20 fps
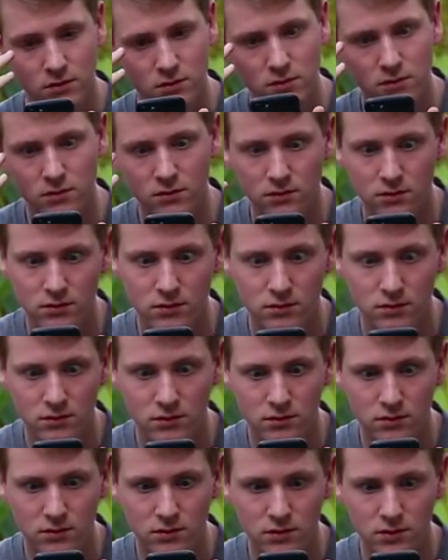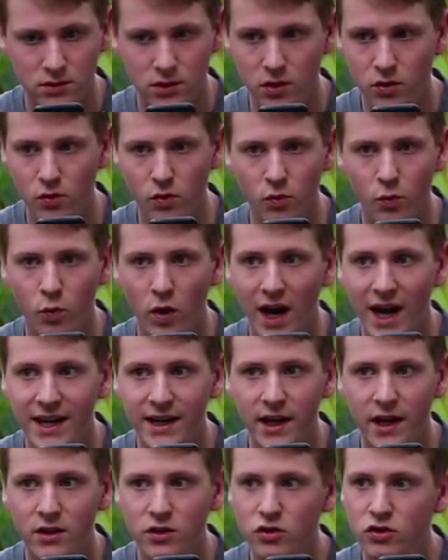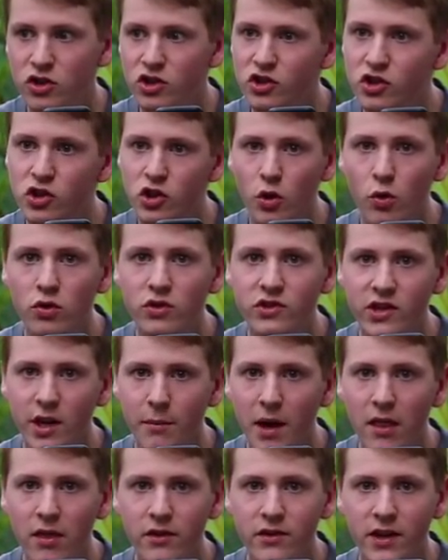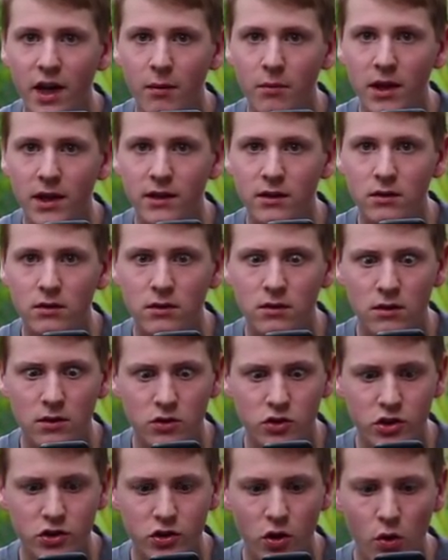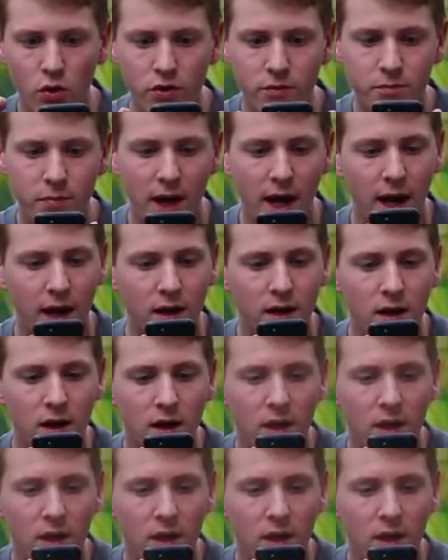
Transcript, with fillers: sorry dude, why can't you just do it some other time? Like, just hold it back.